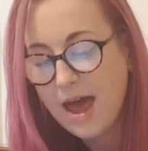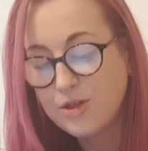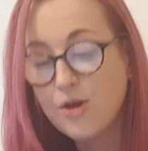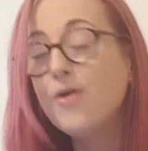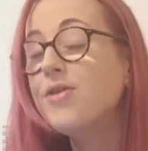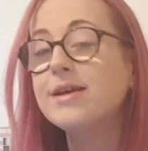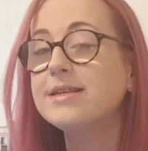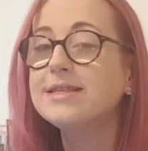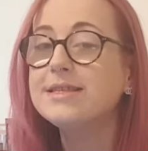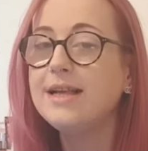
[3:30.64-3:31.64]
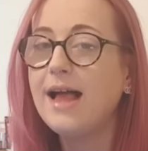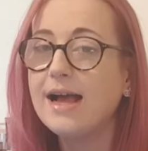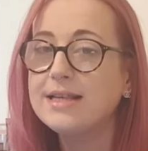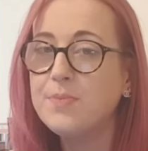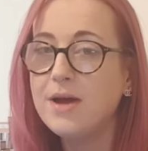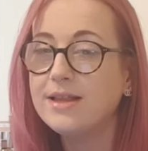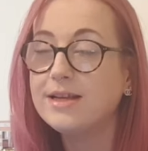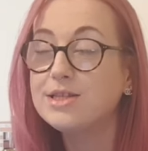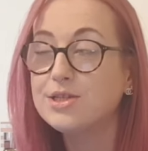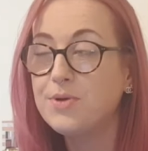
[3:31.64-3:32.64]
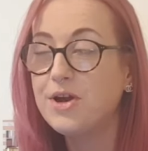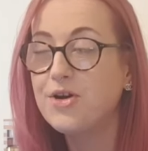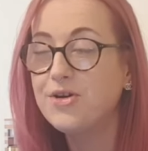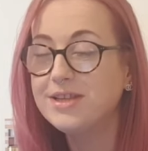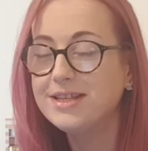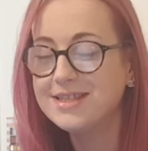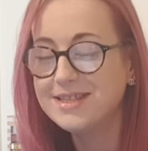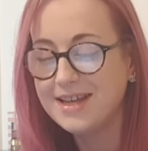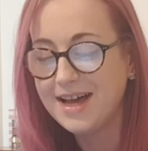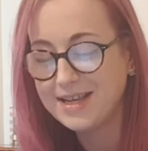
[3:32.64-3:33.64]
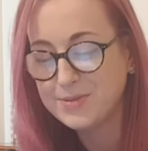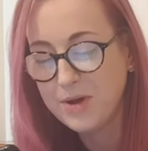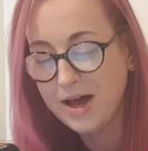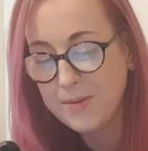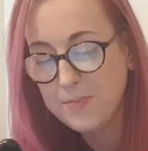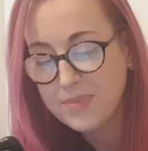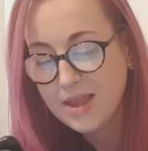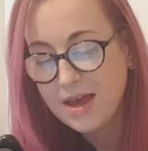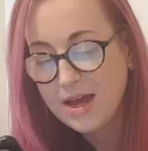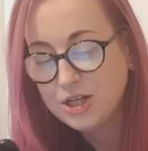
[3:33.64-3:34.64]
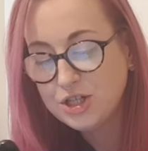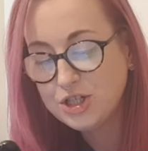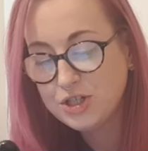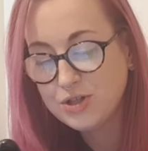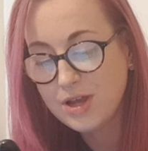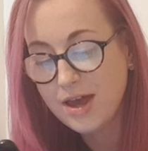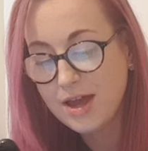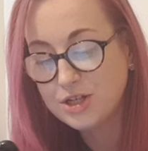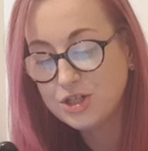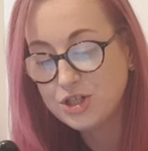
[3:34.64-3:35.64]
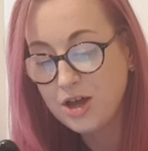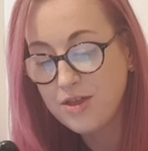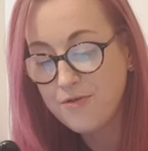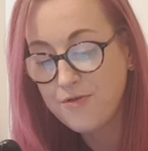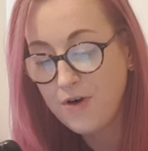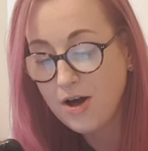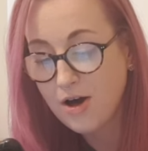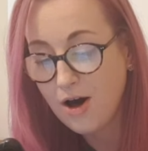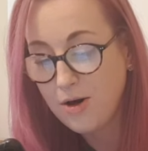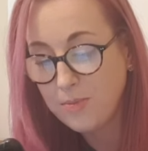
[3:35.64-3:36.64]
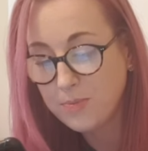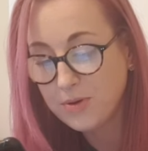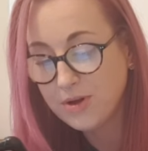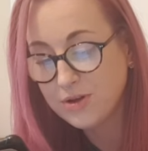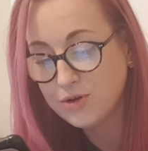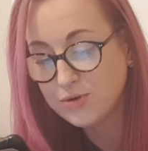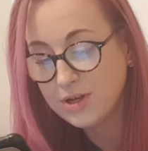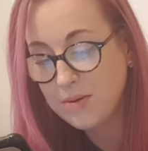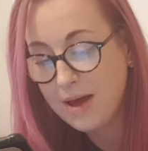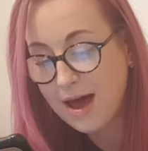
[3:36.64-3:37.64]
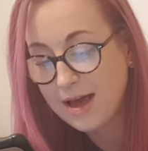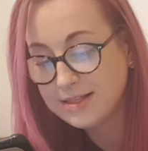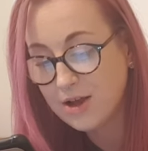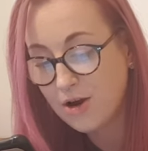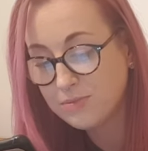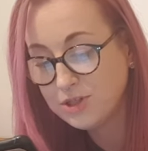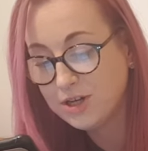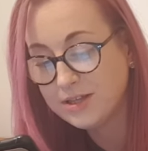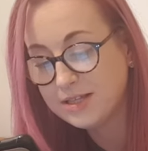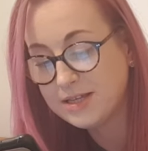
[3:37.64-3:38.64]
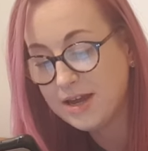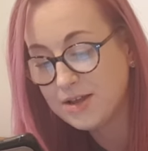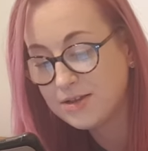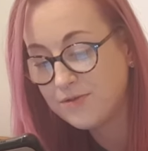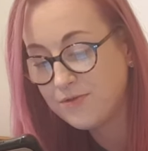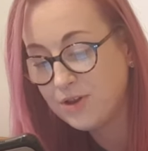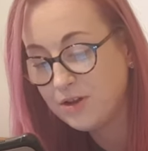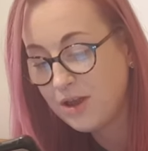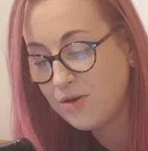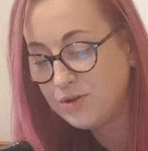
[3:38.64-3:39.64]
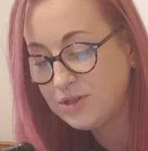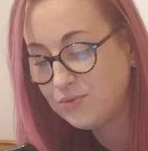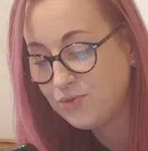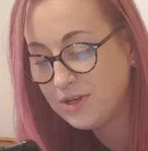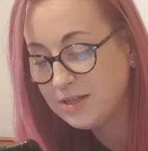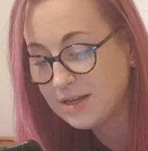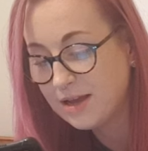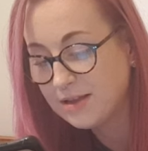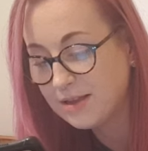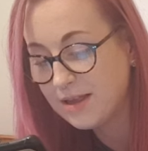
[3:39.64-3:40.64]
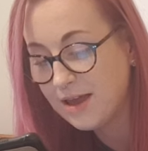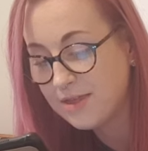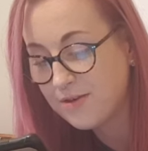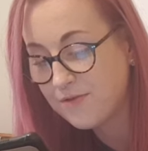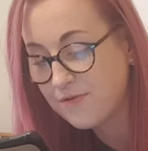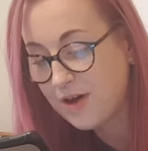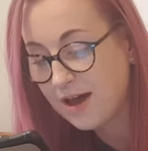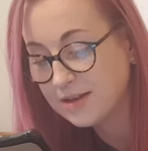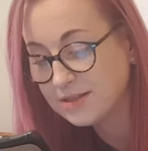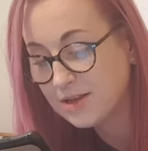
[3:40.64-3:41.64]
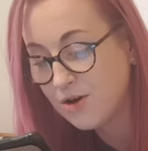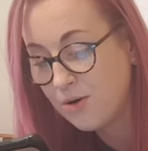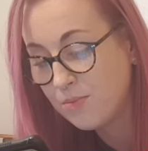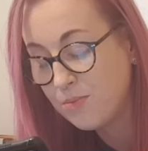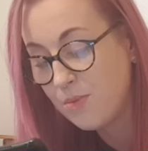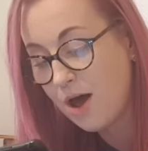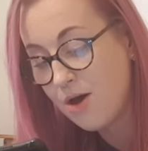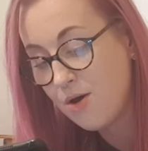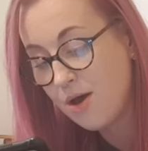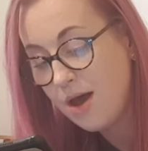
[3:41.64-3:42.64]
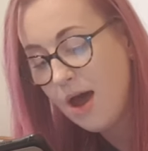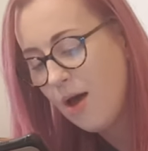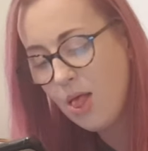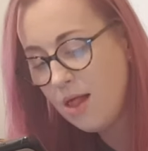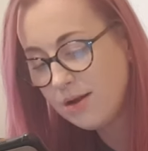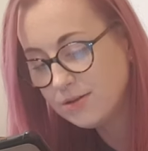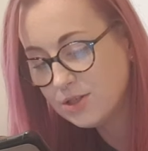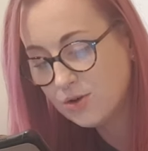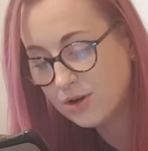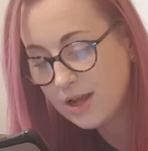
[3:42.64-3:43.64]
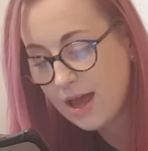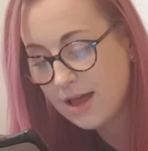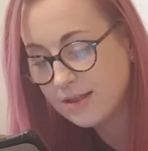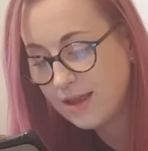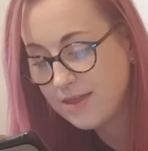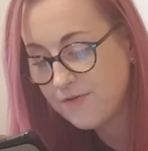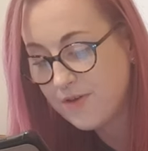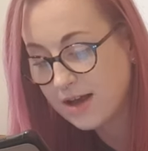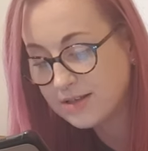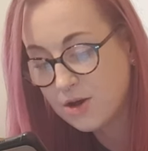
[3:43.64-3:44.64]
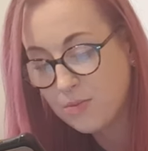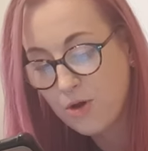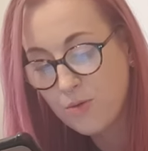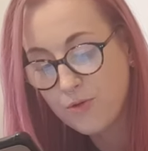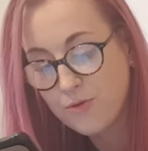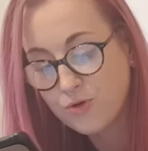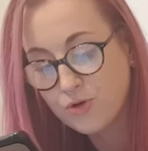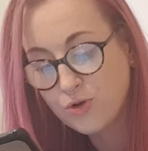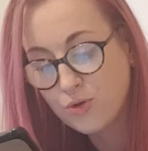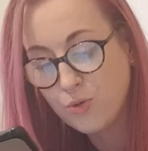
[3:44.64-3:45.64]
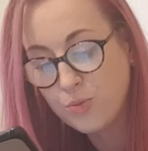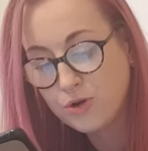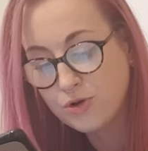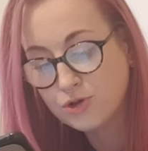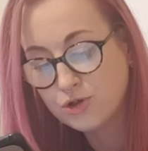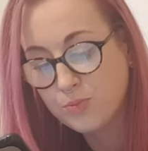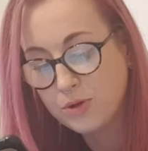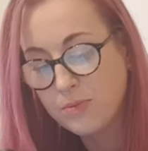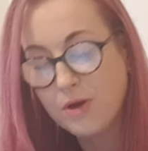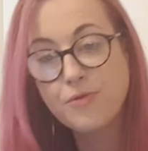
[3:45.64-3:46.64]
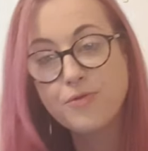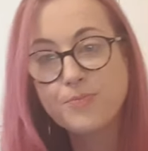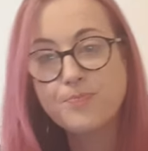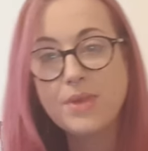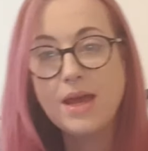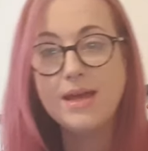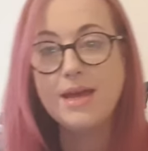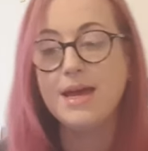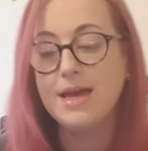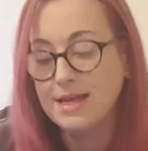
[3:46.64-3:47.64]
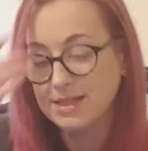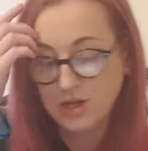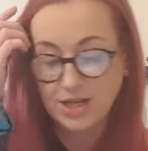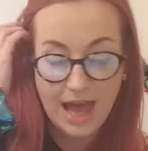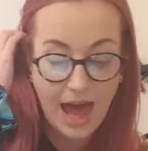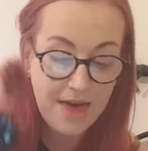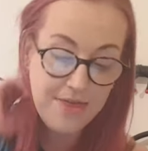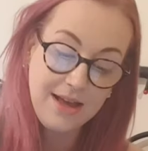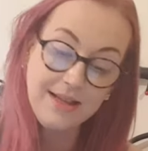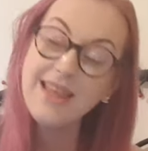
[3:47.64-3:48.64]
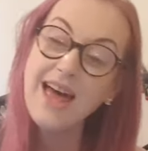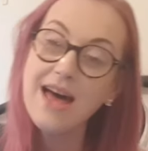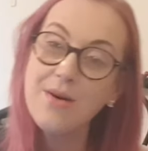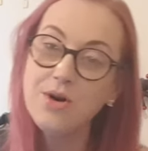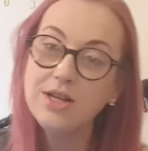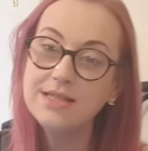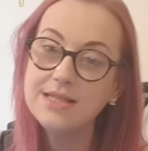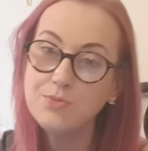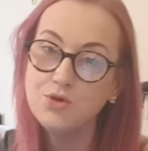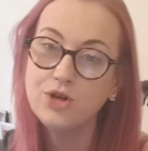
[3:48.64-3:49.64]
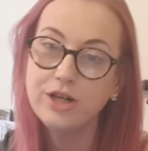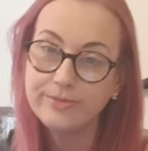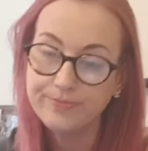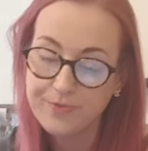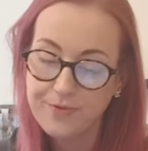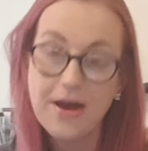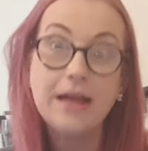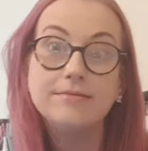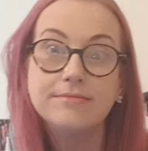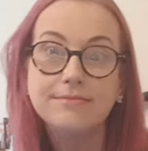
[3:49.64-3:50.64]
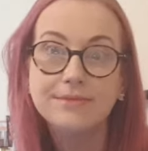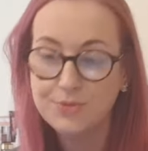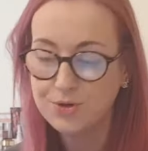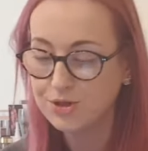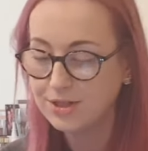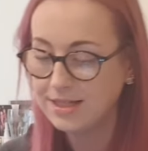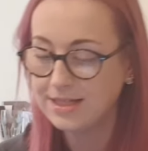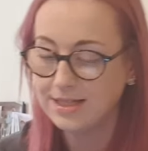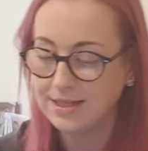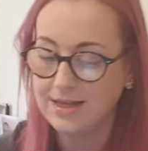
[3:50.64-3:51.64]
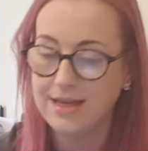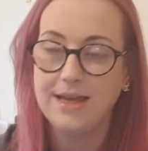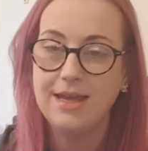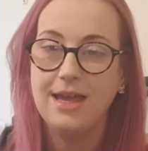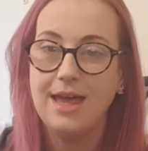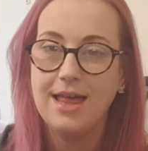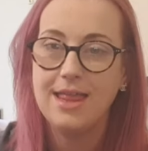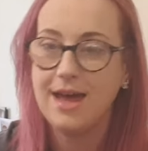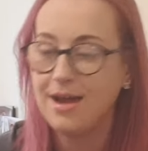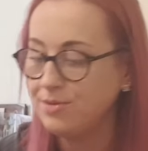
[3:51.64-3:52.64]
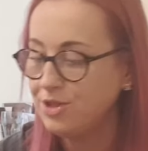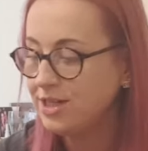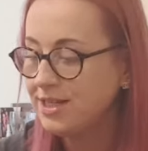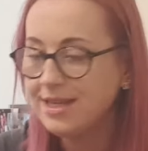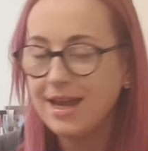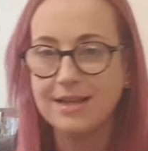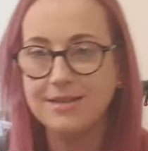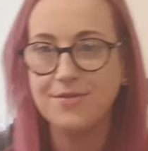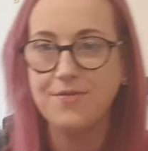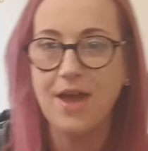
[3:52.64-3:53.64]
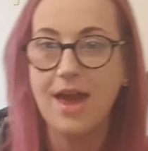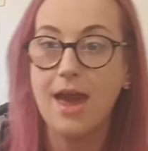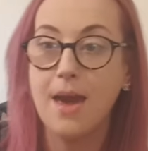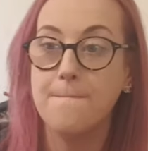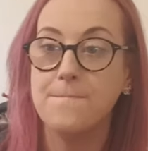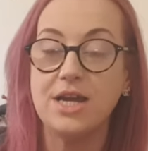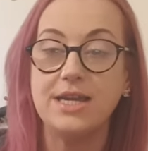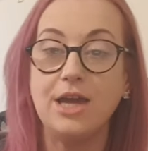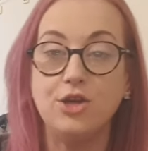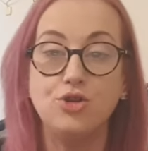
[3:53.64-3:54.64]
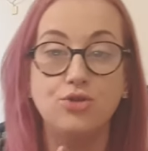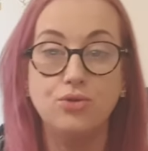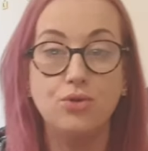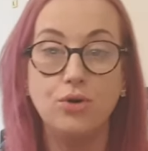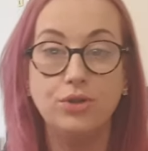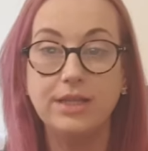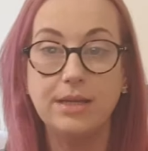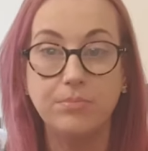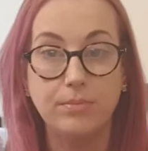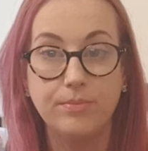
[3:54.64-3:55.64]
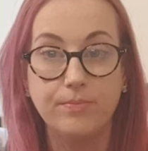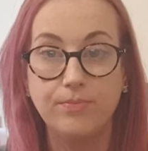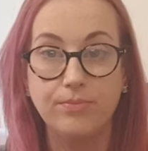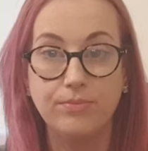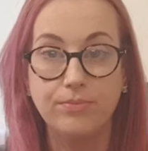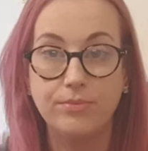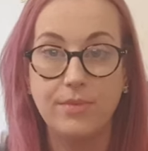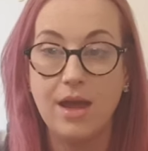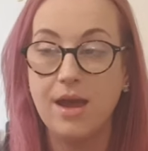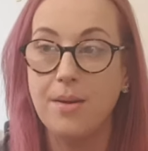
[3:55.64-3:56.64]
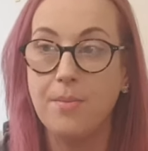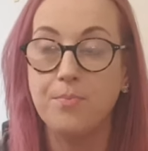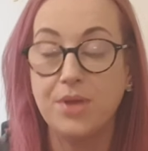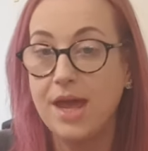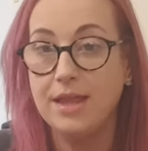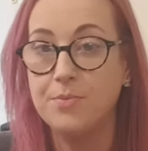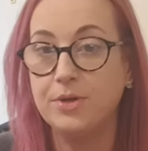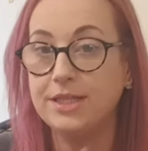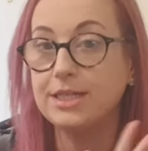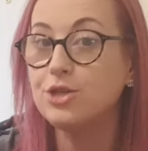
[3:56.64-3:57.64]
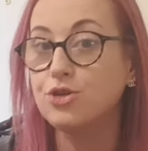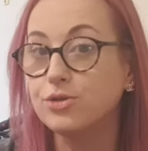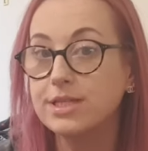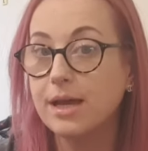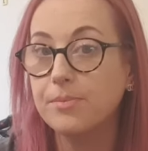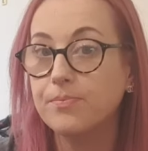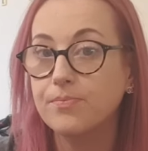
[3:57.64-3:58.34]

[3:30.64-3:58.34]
Now, this is the last bit, and I swear to God, this is the last bit. Shut the fuck up, you dumbass armchair detective. Learn how to read and let the facts come out. And let the facts come out before you open your stupid mouth. So, yeah, I think that one's more fitting towards that armchair detective. But yeah, you do not own the name. Anybody can use it.